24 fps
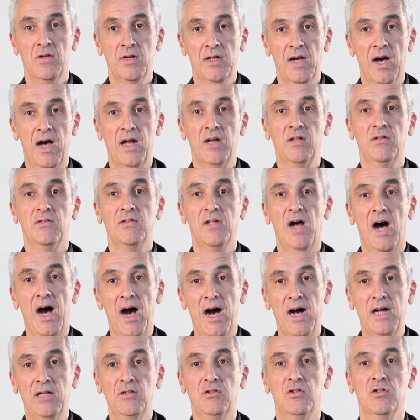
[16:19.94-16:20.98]
got to
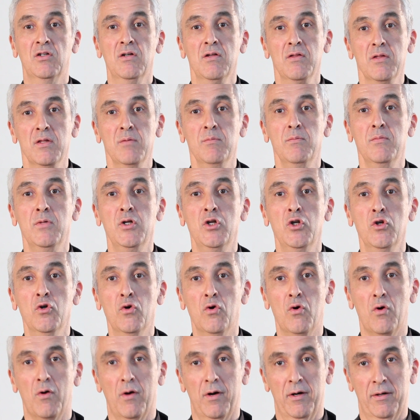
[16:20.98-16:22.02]
dodge the
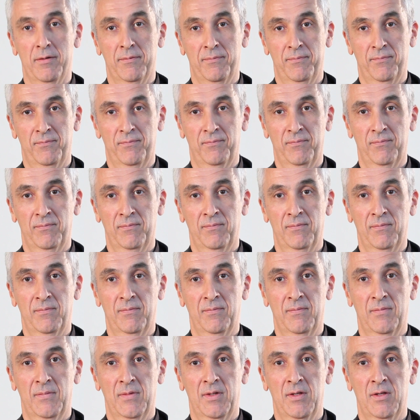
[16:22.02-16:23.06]
manure
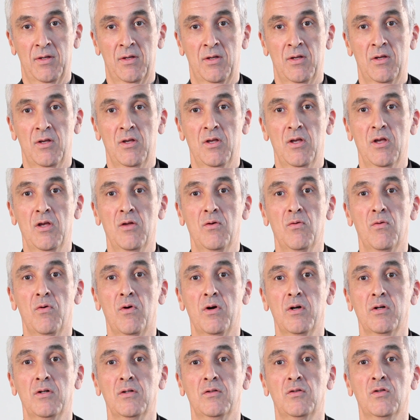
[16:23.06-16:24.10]
in
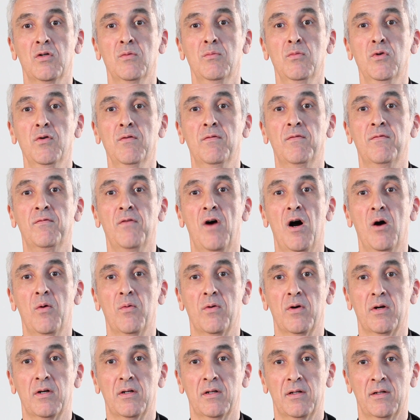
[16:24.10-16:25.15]
order to move
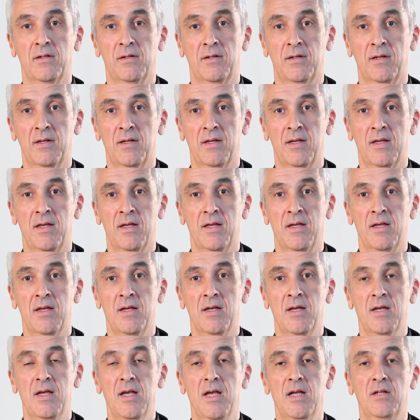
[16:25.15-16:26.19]
forward
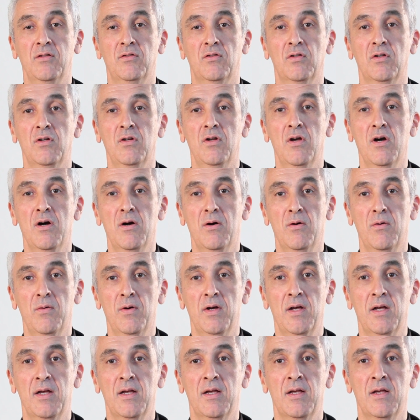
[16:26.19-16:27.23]
and to know
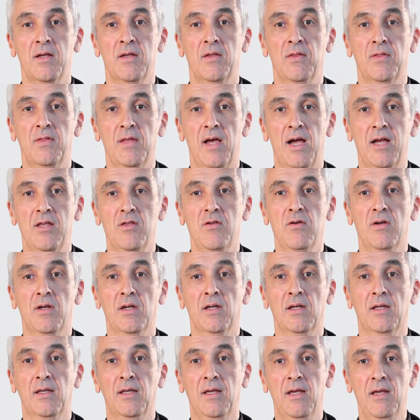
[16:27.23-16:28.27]
that you can
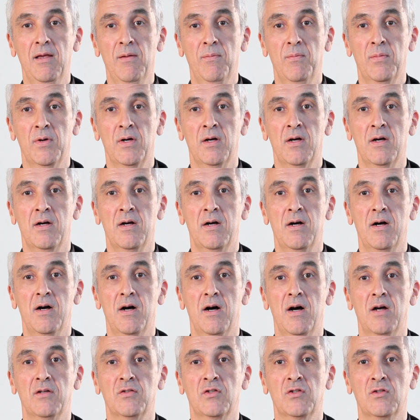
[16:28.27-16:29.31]
keep
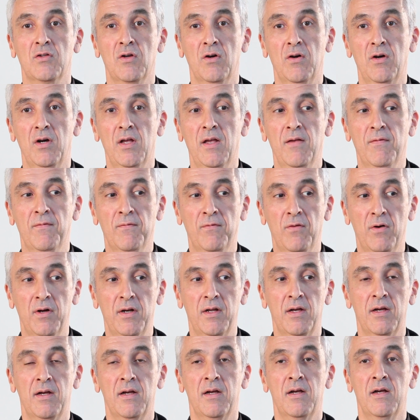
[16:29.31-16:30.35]
a sturdy foot
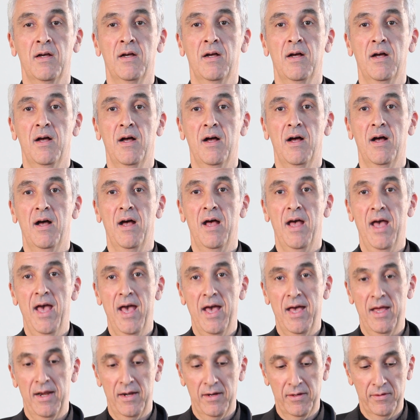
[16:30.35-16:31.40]

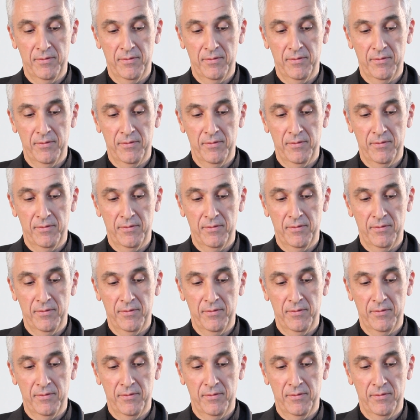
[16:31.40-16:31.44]
ahead.